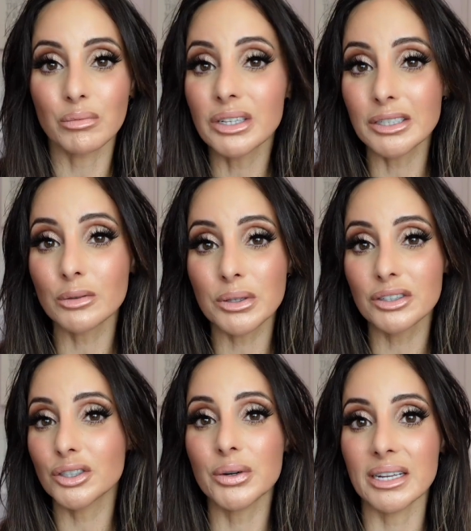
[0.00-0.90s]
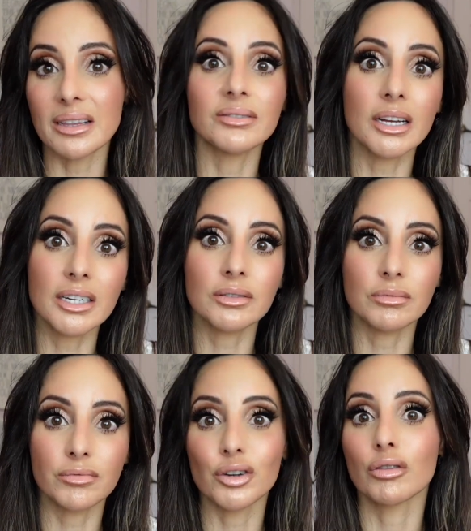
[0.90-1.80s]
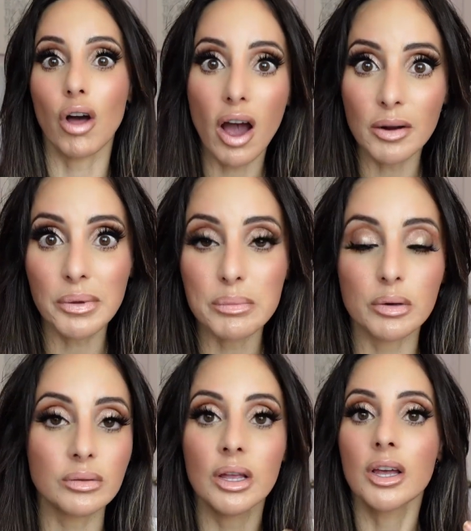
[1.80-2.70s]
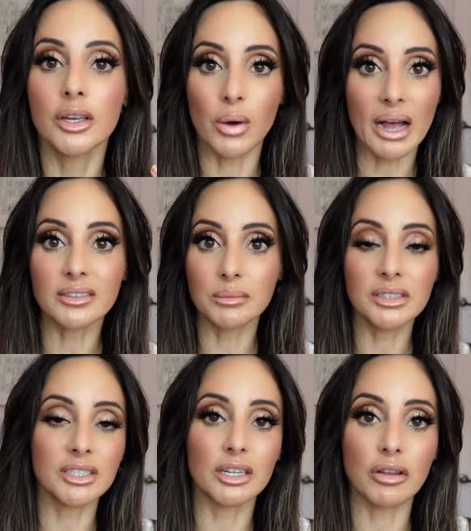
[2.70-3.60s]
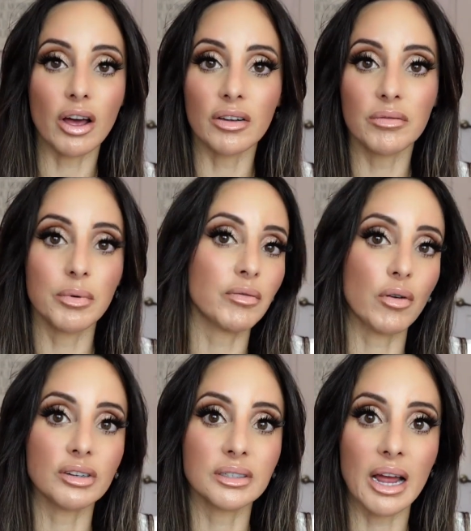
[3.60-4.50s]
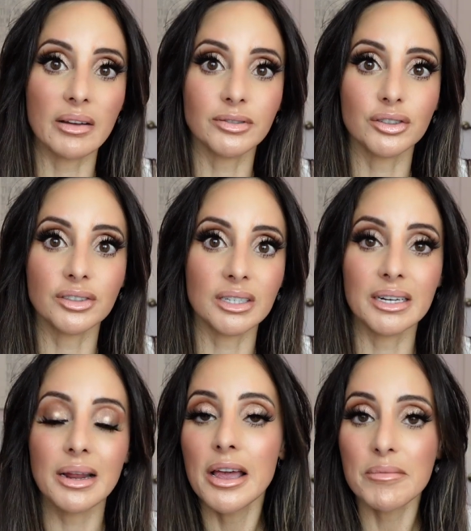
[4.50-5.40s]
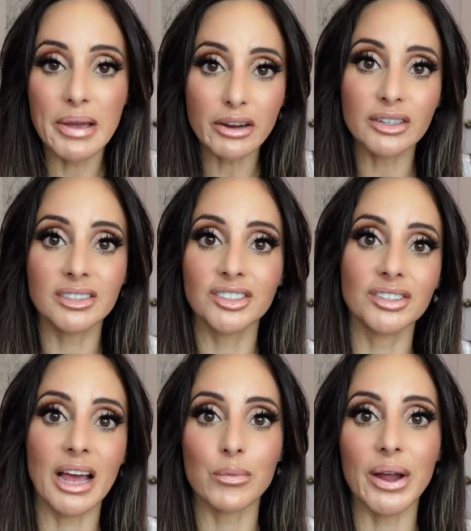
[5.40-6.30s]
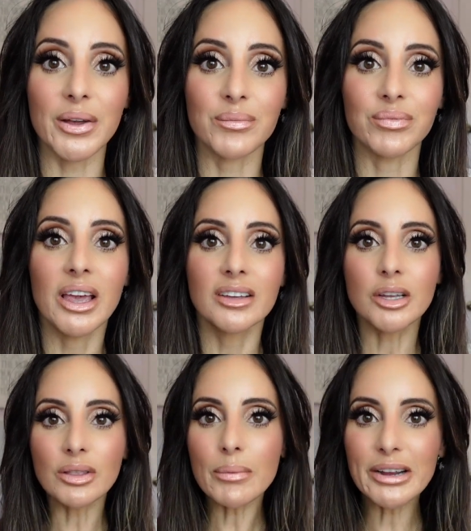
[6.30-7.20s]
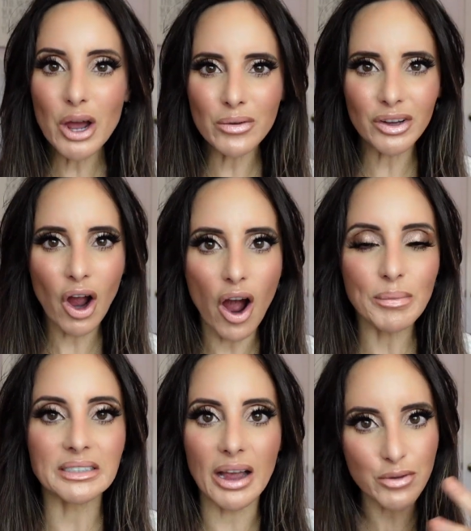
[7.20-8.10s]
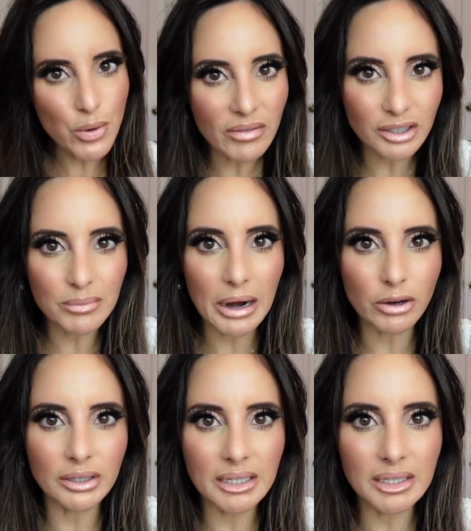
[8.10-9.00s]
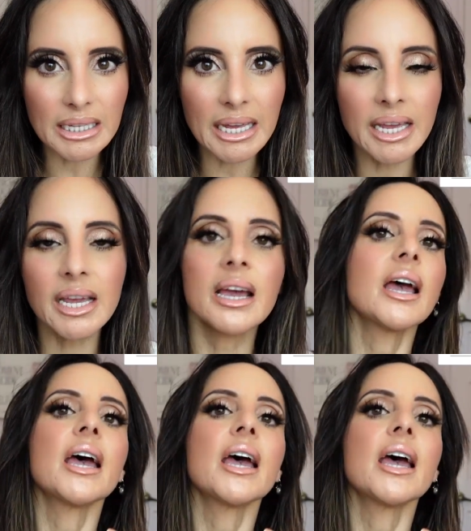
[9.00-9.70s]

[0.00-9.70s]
really knows what they're doing, and they've done it for a lot of people. You know, ask them to see a lot of befores and afters, and then make your decision that way. So let me know in the comments, have you ever done microneedling?